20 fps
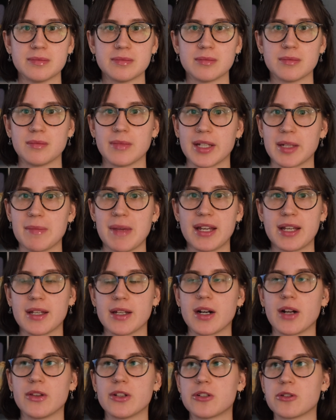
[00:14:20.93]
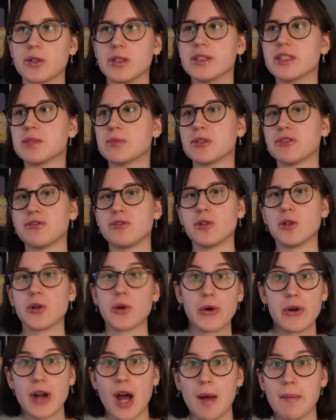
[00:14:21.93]
like making it on the shortlist before
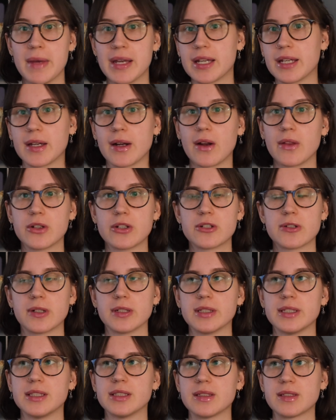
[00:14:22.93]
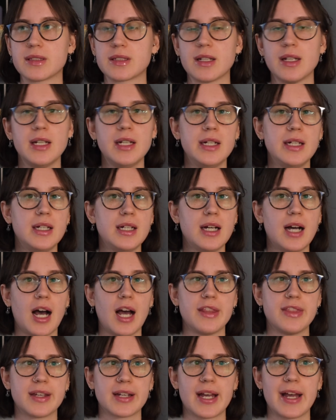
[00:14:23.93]
or not making it on the shortlist. I
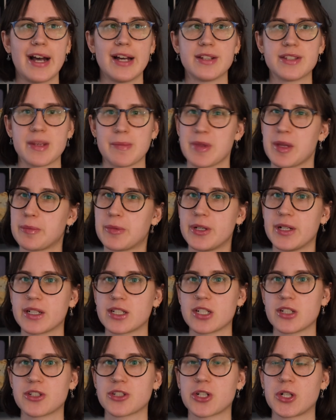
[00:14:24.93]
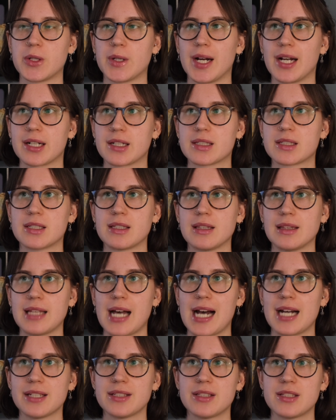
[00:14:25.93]
think I had some of the predictions correct
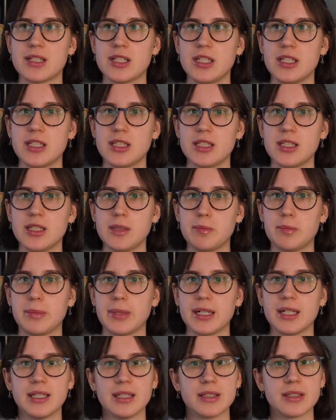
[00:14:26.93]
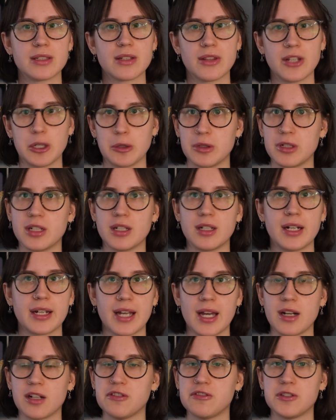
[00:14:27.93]
last year, but there were,
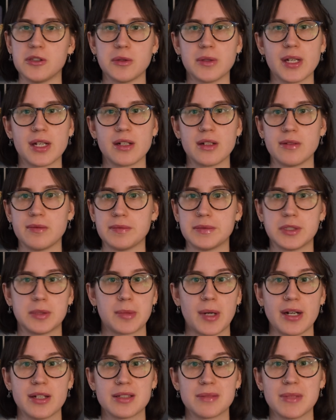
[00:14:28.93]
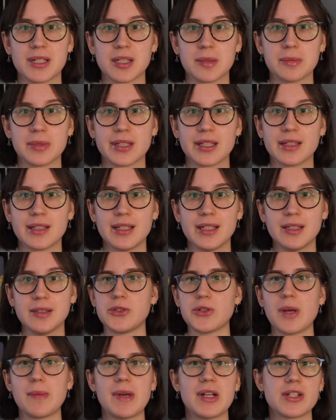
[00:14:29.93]
again, a few that surprised me completely.
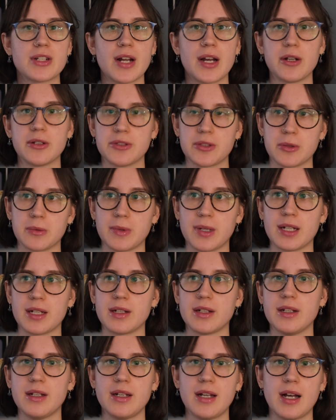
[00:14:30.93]
So I mentioned I also read